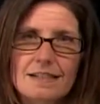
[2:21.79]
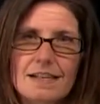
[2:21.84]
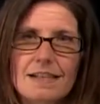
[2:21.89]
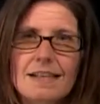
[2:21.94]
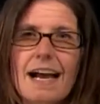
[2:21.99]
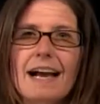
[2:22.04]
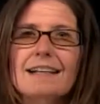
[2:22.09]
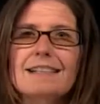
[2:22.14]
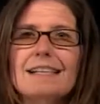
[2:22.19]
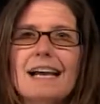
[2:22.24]
And
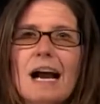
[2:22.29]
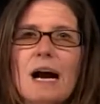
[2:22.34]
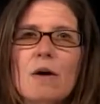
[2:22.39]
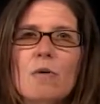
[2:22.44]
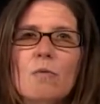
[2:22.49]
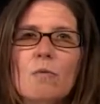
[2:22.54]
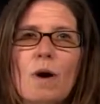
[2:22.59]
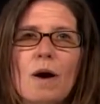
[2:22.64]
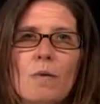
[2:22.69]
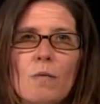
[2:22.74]
that's how
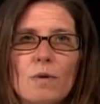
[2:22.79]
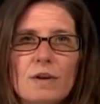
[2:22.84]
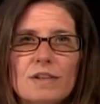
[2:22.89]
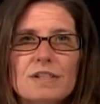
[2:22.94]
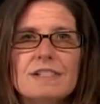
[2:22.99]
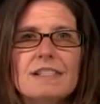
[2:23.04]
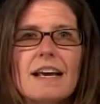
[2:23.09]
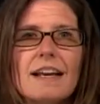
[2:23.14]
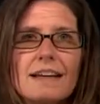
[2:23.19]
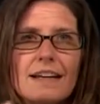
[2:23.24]
when we're
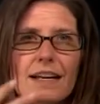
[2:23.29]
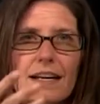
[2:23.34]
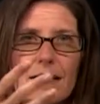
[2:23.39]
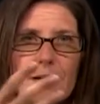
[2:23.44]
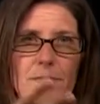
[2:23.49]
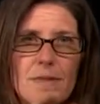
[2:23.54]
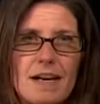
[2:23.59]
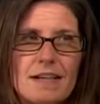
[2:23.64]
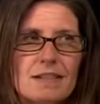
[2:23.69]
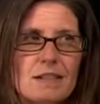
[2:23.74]
sending a
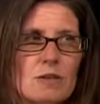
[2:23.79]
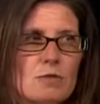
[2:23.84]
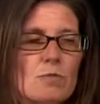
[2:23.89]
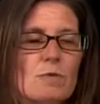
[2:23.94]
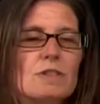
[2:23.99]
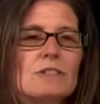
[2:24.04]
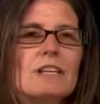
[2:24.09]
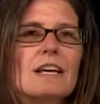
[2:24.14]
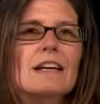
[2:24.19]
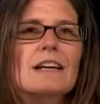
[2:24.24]
message, we're
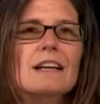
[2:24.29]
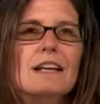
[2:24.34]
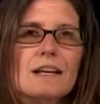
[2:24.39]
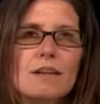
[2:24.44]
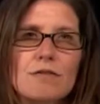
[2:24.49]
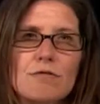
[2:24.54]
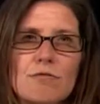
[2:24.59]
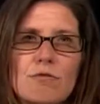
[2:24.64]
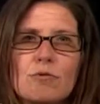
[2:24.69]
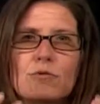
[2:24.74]
sending
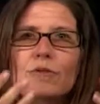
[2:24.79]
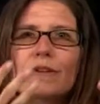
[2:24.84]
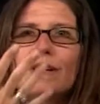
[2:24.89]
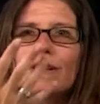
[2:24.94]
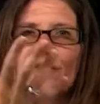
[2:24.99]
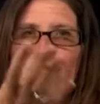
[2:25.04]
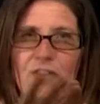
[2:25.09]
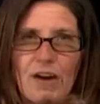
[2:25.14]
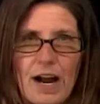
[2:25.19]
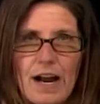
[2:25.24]
it through
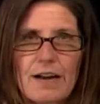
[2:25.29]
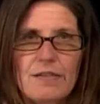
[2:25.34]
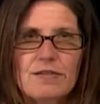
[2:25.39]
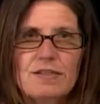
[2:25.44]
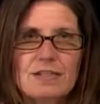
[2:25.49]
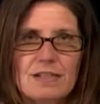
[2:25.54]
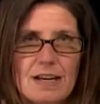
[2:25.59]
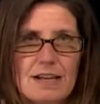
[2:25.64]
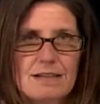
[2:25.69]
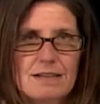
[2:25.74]
these five
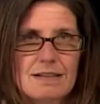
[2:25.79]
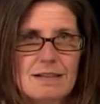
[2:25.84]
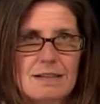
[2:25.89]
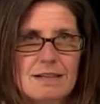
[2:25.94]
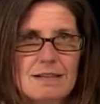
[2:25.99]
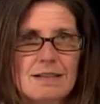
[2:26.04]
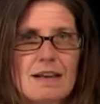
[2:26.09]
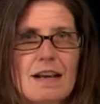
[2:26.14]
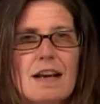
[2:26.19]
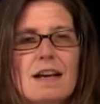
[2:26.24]

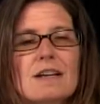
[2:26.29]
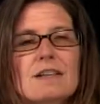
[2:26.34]
senses.